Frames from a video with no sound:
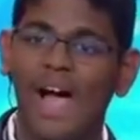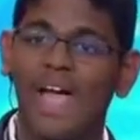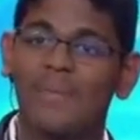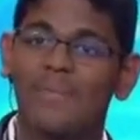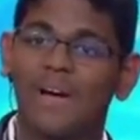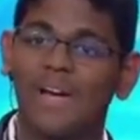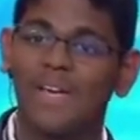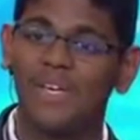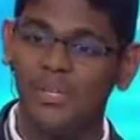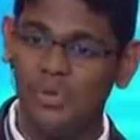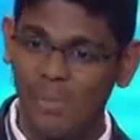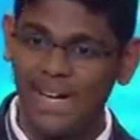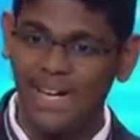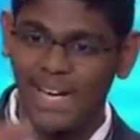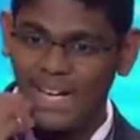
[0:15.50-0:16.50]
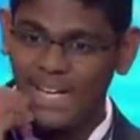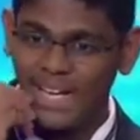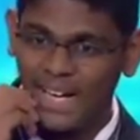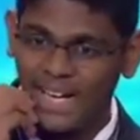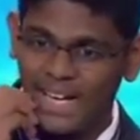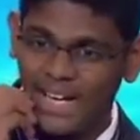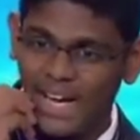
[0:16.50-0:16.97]
I am a human
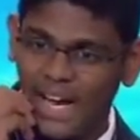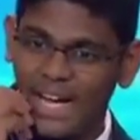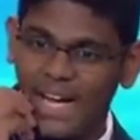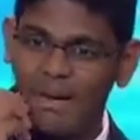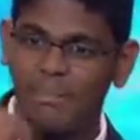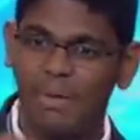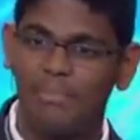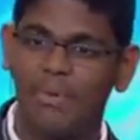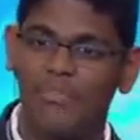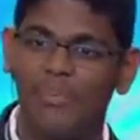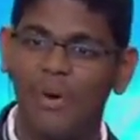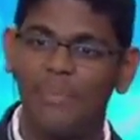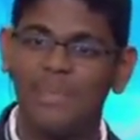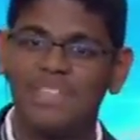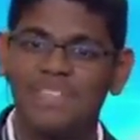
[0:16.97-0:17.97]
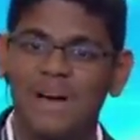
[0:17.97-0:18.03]
calculator and I'll be performing